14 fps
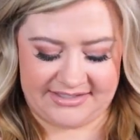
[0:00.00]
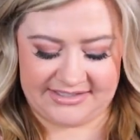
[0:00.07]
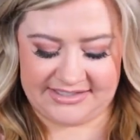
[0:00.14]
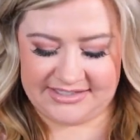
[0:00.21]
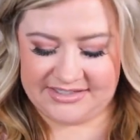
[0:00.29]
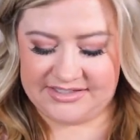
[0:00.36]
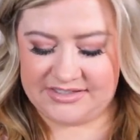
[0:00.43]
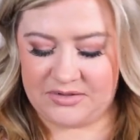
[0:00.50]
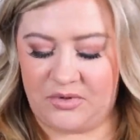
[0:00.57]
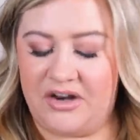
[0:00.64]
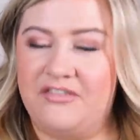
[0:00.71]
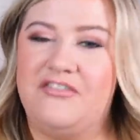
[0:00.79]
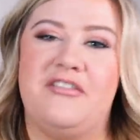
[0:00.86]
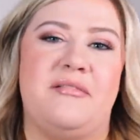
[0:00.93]
This is
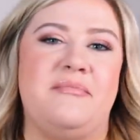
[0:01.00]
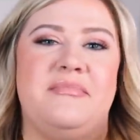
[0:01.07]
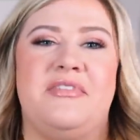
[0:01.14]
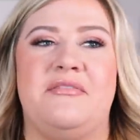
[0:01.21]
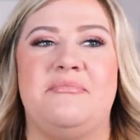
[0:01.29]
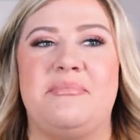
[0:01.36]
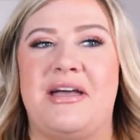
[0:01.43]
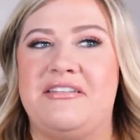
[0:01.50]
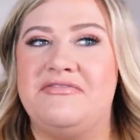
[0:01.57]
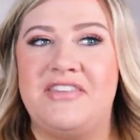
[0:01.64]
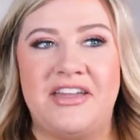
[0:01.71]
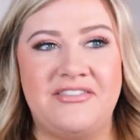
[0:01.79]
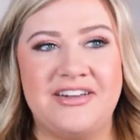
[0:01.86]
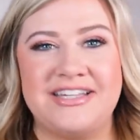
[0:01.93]
one of my
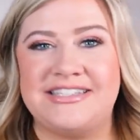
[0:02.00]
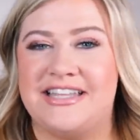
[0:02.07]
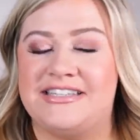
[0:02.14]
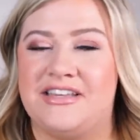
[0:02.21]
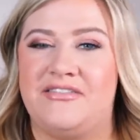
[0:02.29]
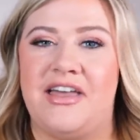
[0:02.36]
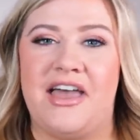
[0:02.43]
favorite scents I've